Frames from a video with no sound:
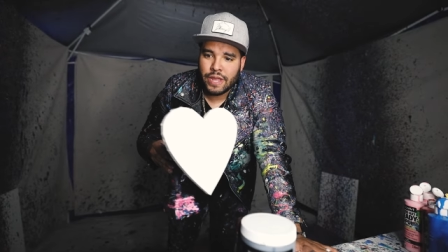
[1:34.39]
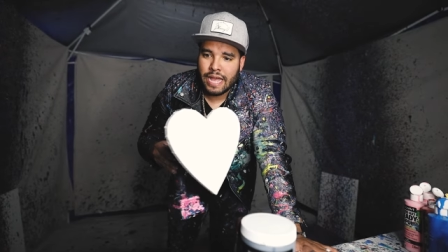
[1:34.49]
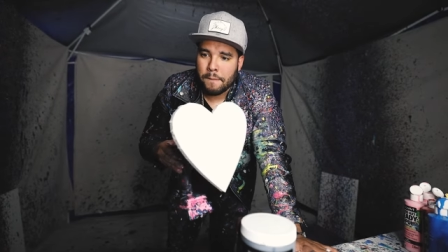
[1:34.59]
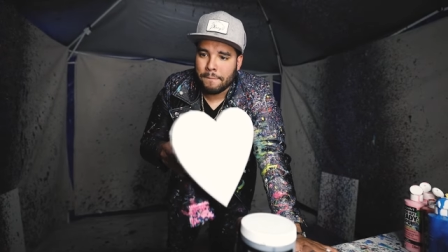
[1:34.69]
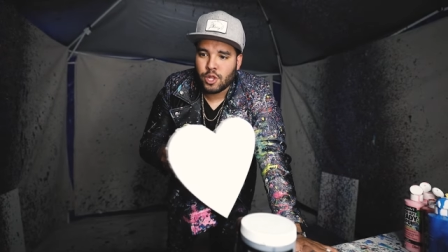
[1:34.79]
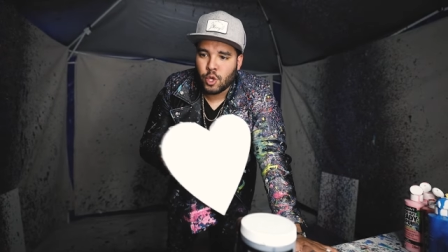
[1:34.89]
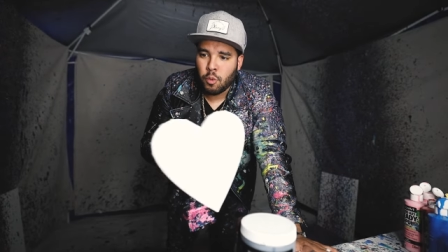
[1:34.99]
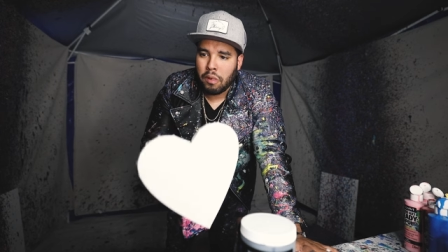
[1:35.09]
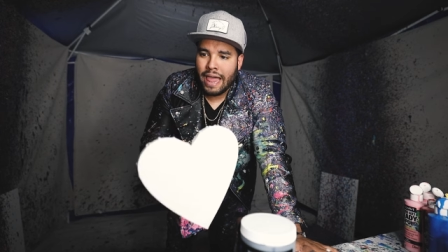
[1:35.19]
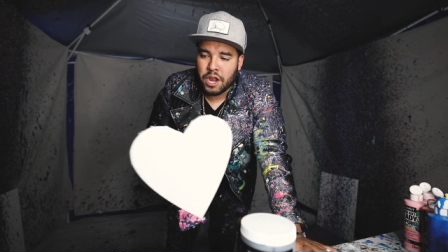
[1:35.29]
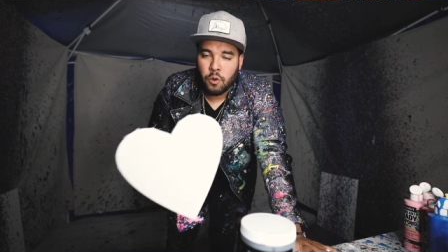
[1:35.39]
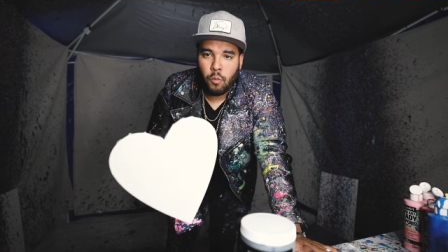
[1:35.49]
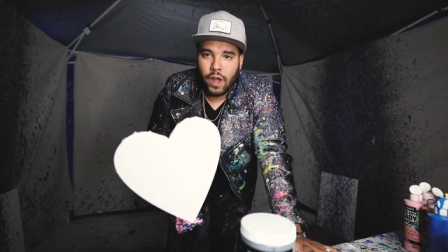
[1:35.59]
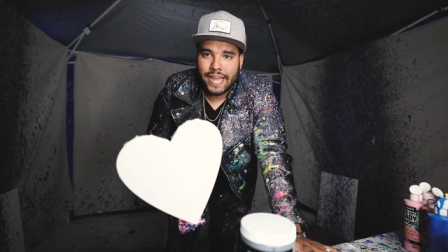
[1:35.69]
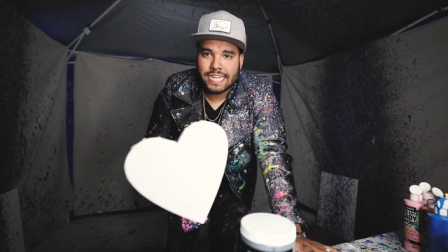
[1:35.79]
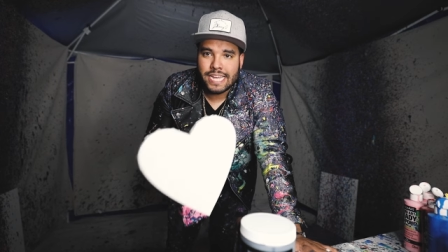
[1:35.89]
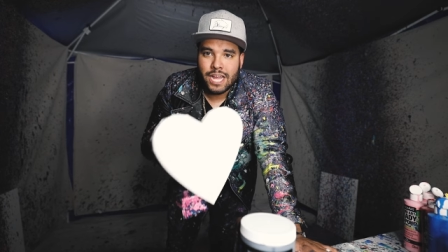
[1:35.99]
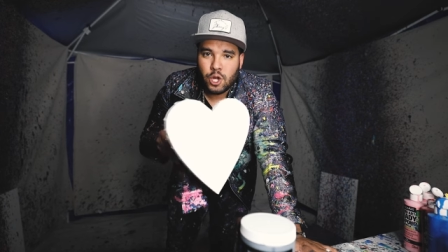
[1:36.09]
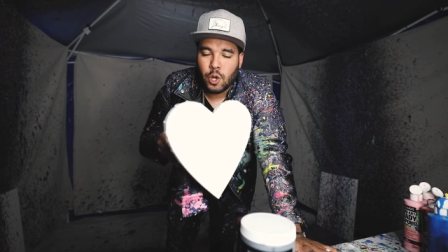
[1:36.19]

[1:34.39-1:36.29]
We got blue, black, white,